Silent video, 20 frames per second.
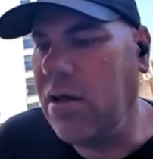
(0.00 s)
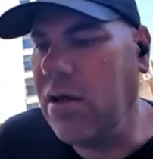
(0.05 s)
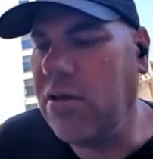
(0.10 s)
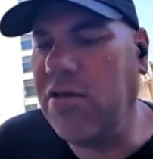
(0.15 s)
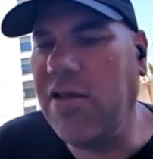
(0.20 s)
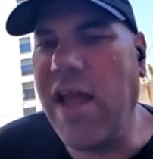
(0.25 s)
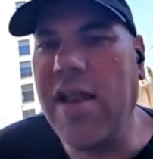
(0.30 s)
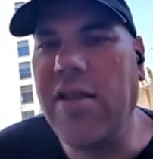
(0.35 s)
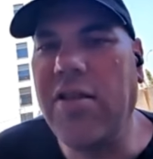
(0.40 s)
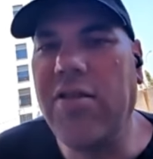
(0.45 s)

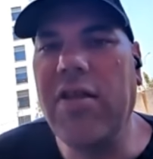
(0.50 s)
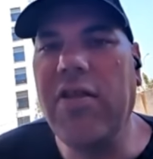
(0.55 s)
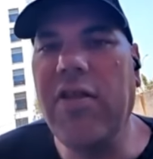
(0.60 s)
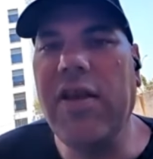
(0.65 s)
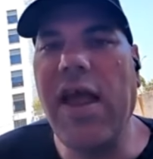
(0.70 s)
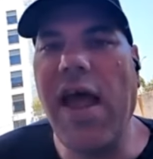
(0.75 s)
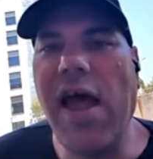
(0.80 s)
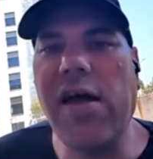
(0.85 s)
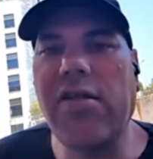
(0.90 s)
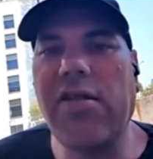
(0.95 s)
sense in
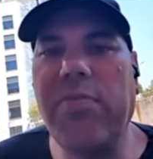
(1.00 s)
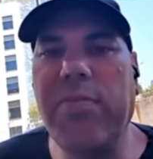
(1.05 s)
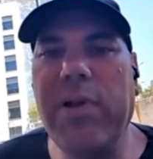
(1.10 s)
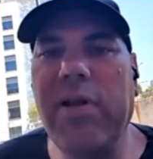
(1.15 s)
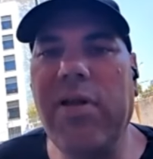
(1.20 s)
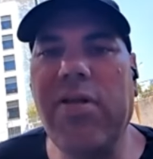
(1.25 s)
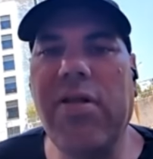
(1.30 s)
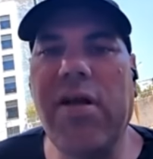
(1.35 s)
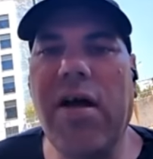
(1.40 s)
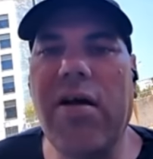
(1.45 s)
the text,
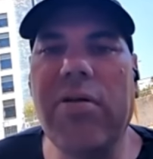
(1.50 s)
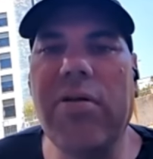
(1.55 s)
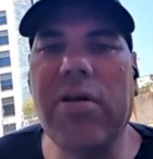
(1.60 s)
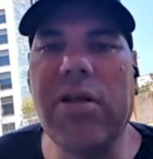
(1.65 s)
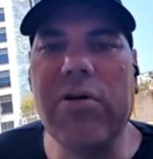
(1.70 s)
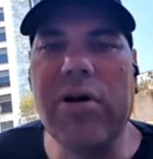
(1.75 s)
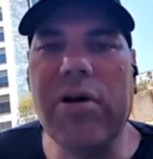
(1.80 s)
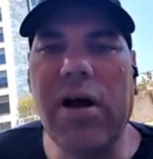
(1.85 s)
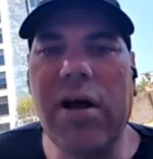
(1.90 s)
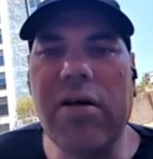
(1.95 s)
but it's not
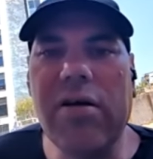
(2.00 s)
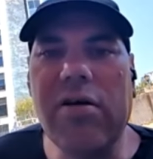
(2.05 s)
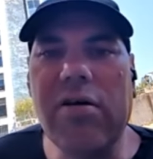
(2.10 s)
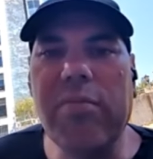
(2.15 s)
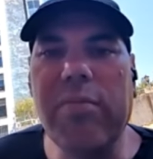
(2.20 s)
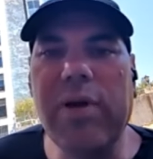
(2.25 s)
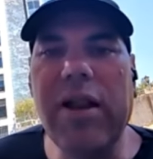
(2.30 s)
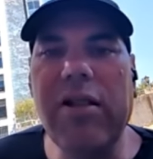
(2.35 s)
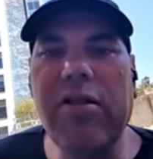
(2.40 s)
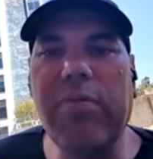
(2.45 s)
really what Heidegger
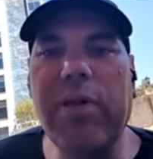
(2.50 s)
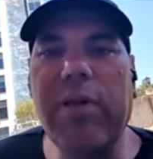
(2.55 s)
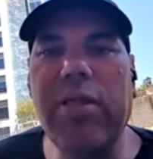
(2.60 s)
means.